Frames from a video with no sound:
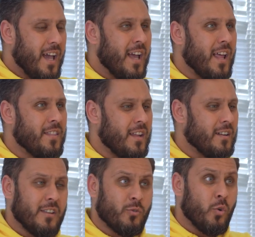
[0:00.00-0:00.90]
And
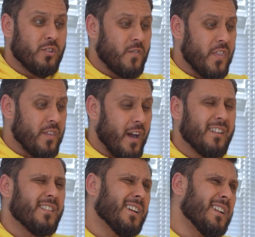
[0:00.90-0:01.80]
then it's causing fitna.
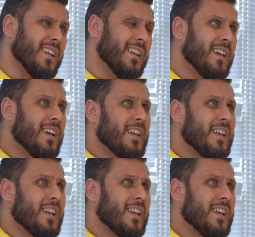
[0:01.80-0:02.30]
And secondly,